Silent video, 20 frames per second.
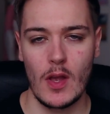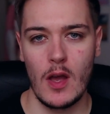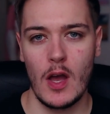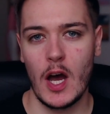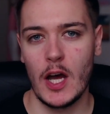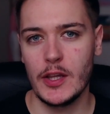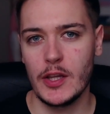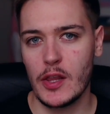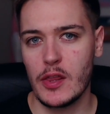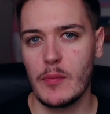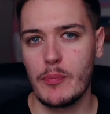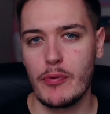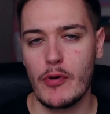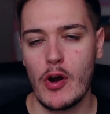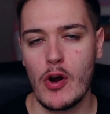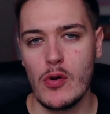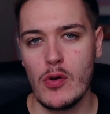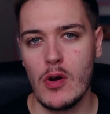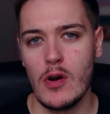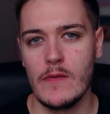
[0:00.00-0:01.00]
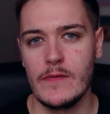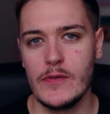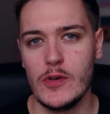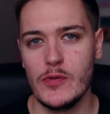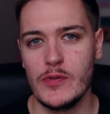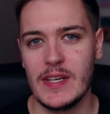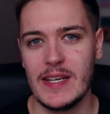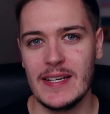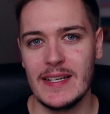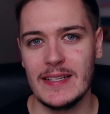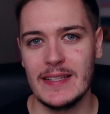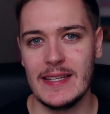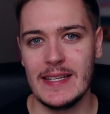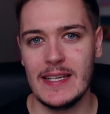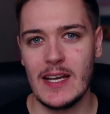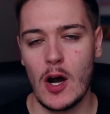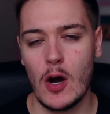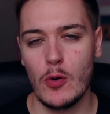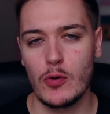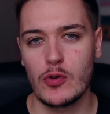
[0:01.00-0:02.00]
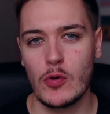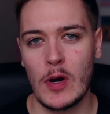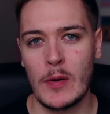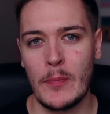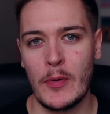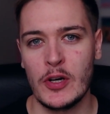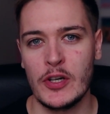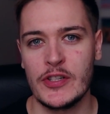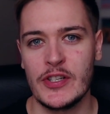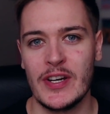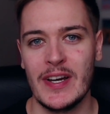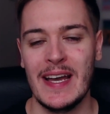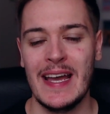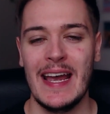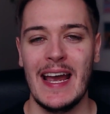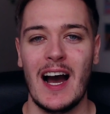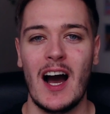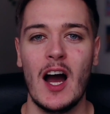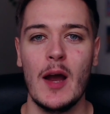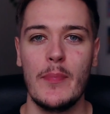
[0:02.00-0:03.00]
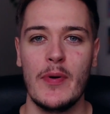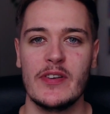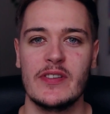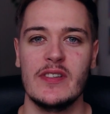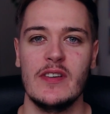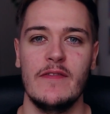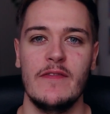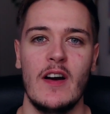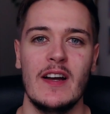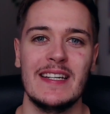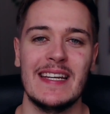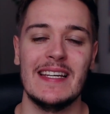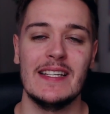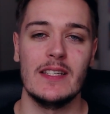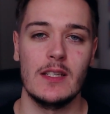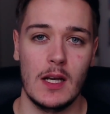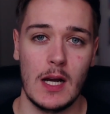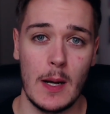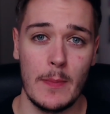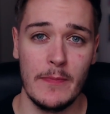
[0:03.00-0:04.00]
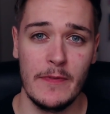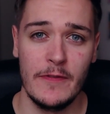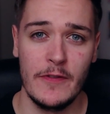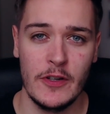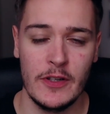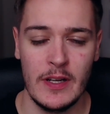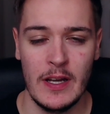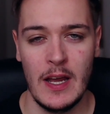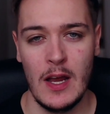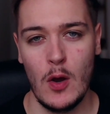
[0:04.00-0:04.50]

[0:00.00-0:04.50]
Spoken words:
Another pro of using the ultra-wide monitor, I personally find, is comfort.